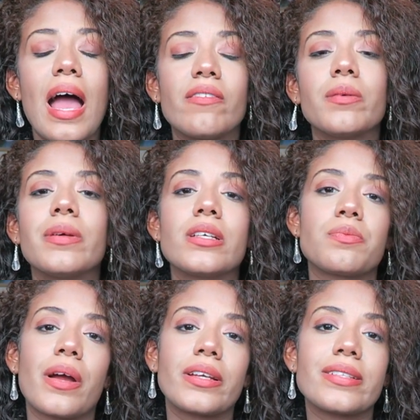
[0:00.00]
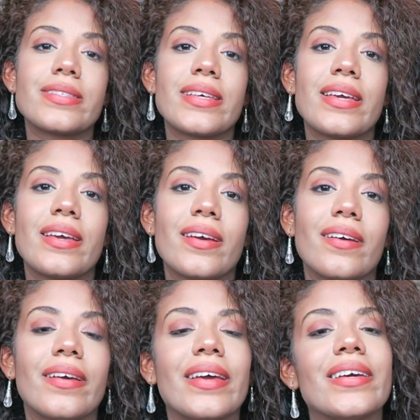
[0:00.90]
Everybody's pregnancy
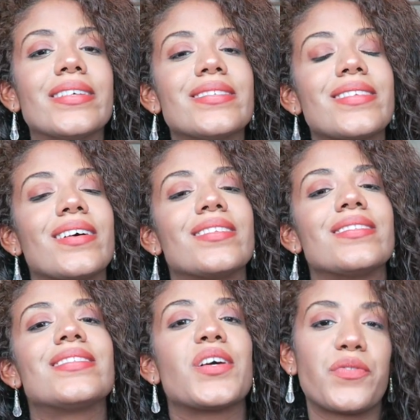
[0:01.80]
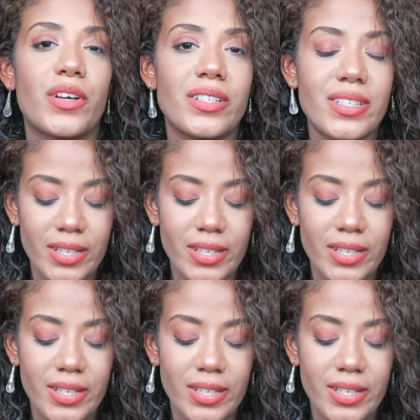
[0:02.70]
is different.